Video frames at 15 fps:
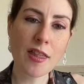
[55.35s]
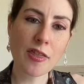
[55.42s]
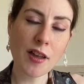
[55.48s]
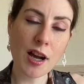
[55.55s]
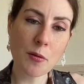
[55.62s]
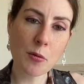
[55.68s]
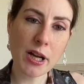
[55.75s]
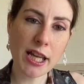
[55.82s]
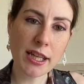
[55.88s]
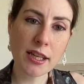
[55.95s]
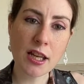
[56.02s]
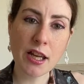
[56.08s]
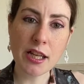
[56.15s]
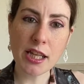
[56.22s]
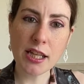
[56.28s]
That way,
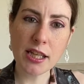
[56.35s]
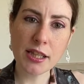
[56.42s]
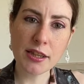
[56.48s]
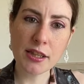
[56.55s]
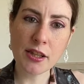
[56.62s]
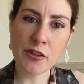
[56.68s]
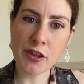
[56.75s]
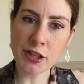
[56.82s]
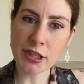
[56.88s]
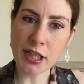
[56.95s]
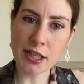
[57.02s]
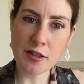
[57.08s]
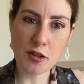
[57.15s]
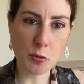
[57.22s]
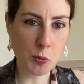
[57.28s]
in the
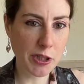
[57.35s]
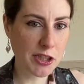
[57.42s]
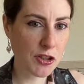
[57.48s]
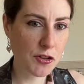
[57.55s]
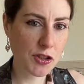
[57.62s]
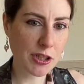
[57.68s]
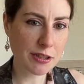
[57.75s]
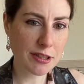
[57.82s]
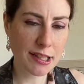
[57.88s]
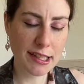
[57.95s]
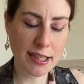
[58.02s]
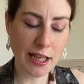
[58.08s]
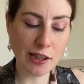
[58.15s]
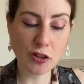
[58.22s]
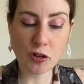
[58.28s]
nights when you just
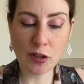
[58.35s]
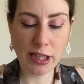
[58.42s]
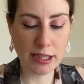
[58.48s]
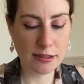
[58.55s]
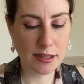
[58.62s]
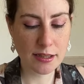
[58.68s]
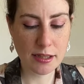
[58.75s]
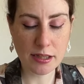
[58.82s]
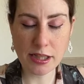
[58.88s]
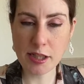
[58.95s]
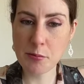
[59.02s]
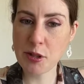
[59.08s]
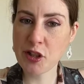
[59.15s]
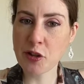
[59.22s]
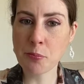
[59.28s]
cannot get to
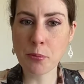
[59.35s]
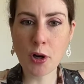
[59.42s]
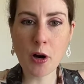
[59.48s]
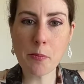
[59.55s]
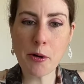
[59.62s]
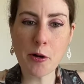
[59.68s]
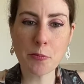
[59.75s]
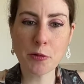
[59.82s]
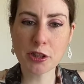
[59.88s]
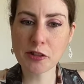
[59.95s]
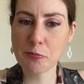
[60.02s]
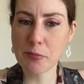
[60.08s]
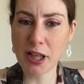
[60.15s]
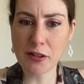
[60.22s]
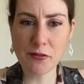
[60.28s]
sleep, you can pop on one
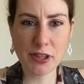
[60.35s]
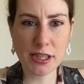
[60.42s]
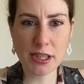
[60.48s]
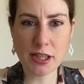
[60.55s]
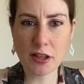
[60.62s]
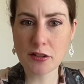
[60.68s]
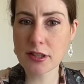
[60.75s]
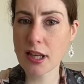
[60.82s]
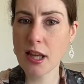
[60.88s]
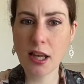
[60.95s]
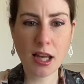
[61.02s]
of my videos